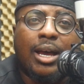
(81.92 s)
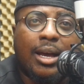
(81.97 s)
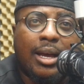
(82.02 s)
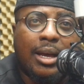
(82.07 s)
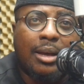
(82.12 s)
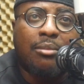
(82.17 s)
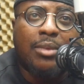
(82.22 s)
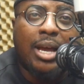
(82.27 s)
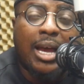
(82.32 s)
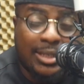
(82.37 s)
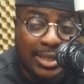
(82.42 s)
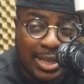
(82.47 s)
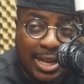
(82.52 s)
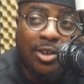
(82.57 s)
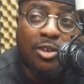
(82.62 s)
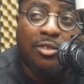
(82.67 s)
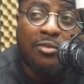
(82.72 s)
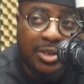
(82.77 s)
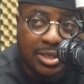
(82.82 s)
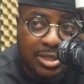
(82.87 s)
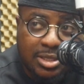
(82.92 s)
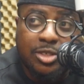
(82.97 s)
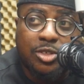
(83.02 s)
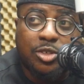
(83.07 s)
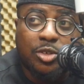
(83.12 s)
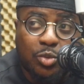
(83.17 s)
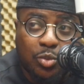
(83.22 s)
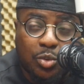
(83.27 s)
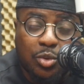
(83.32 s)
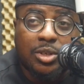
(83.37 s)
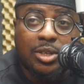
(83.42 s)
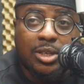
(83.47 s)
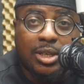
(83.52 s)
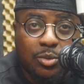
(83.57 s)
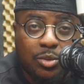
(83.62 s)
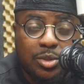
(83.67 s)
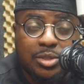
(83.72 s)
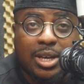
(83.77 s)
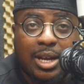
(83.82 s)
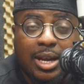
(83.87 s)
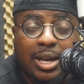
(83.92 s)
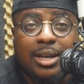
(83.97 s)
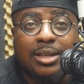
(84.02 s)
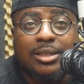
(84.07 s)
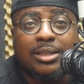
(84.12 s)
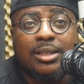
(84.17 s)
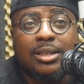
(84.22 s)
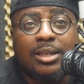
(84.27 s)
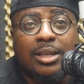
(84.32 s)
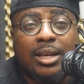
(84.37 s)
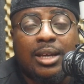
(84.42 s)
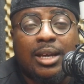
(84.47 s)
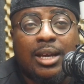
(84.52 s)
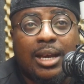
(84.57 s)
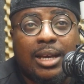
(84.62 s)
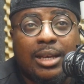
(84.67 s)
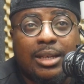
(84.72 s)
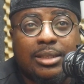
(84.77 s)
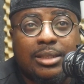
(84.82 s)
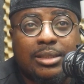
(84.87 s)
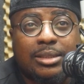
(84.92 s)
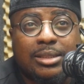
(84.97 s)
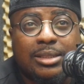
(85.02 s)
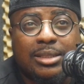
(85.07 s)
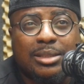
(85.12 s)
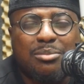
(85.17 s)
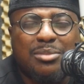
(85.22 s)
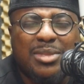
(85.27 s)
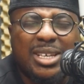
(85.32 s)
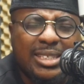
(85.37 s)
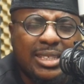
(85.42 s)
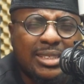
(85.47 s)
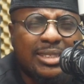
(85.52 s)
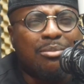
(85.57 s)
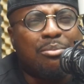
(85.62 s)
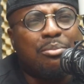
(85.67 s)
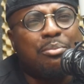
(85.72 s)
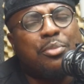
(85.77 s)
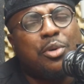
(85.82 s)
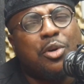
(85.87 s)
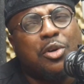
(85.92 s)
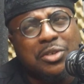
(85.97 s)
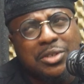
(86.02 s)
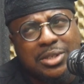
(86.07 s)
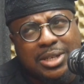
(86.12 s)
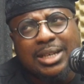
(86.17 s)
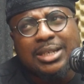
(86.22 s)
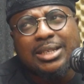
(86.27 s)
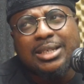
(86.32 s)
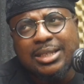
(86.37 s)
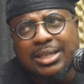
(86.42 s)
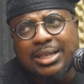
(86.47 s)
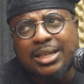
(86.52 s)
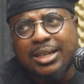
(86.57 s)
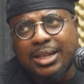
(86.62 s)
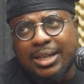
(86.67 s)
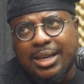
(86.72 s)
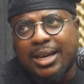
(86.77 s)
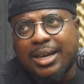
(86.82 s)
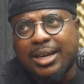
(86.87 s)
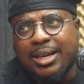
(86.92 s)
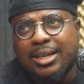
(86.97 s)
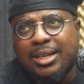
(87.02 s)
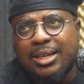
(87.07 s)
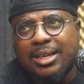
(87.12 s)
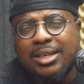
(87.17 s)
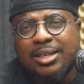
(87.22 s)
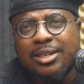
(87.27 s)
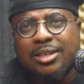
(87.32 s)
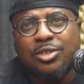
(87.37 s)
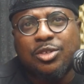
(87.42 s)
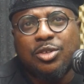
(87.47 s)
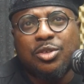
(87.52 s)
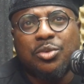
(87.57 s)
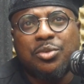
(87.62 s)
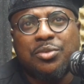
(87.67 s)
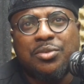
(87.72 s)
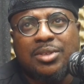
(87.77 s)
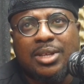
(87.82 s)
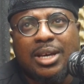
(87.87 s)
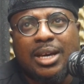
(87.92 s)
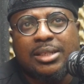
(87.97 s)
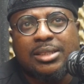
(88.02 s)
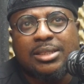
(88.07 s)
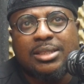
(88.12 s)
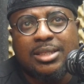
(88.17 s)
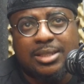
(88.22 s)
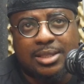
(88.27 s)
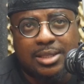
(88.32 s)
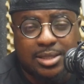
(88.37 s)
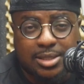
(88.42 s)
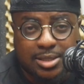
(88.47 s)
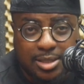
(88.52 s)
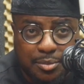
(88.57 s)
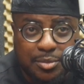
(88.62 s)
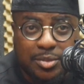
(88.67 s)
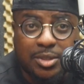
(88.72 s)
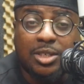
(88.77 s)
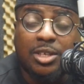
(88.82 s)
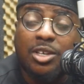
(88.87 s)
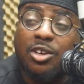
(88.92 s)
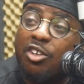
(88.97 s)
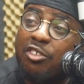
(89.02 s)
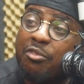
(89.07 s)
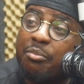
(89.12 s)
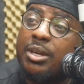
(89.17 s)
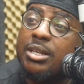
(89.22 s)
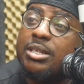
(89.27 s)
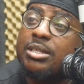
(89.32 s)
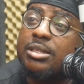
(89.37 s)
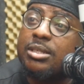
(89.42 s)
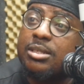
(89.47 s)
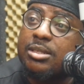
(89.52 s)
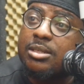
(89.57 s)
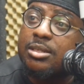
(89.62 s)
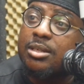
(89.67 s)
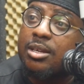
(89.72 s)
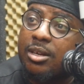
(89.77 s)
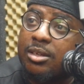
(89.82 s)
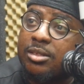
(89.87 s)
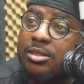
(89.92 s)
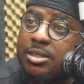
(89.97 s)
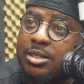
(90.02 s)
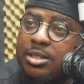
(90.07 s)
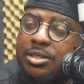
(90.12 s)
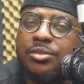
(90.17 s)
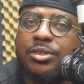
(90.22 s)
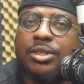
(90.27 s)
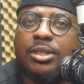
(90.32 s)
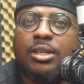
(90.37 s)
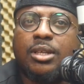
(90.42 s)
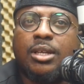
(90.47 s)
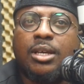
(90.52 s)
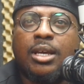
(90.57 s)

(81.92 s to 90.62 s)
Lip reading: And that conversation was hard. And she made it abundantly clear, that it is something government is considering.